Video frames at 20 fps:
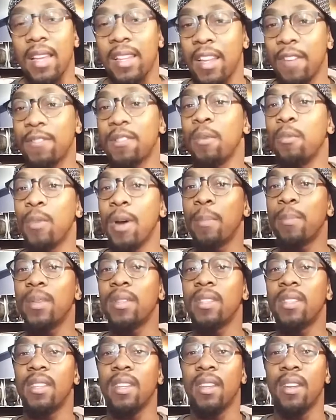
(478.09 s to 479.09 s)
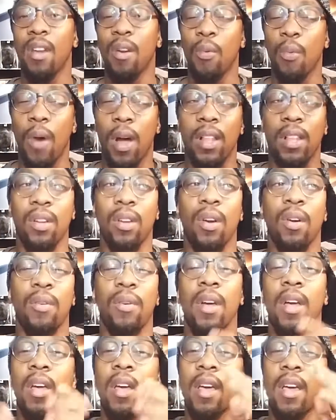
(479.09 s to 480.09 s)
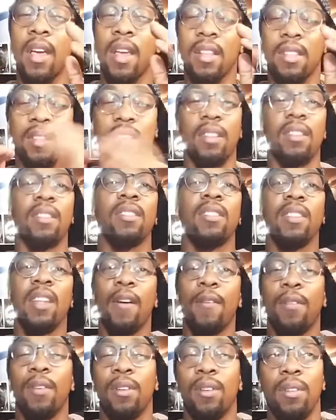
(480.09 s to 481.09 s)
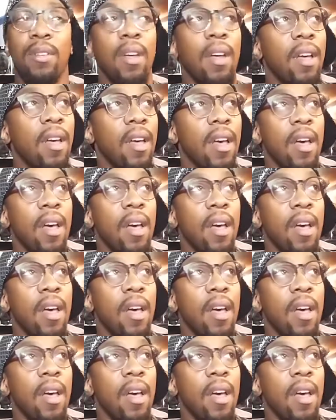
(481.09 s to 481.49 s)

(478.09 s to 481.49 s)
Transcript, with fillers: I left some weapons in here a while ago. It's on level